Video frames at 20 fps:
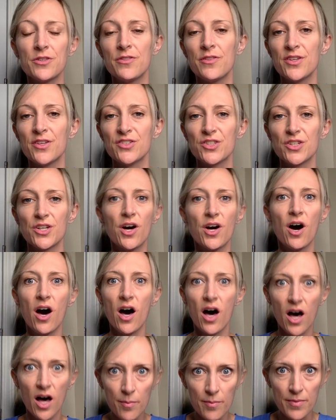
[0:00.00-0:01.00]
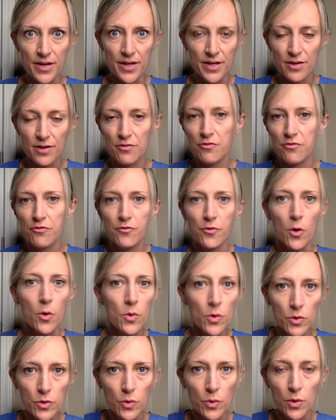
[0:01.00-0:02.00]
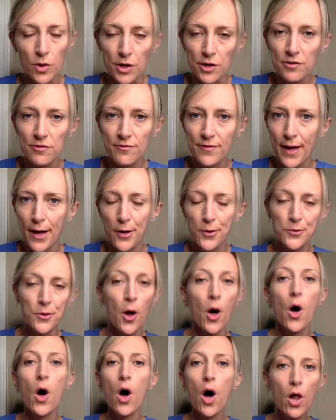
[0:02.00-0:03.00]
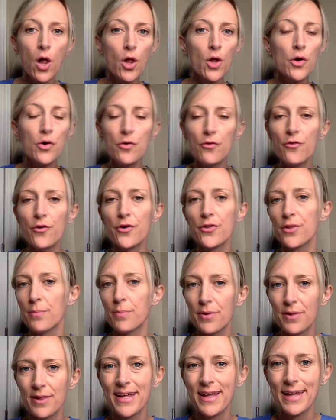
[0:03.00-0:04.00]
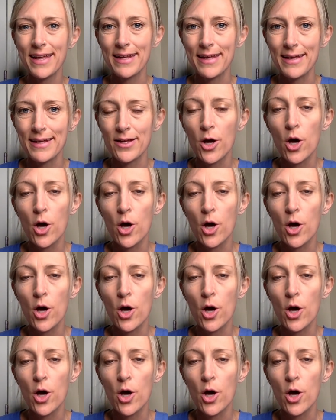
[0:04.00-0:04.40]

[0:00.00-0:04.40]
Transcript: this common folklore found all over the planet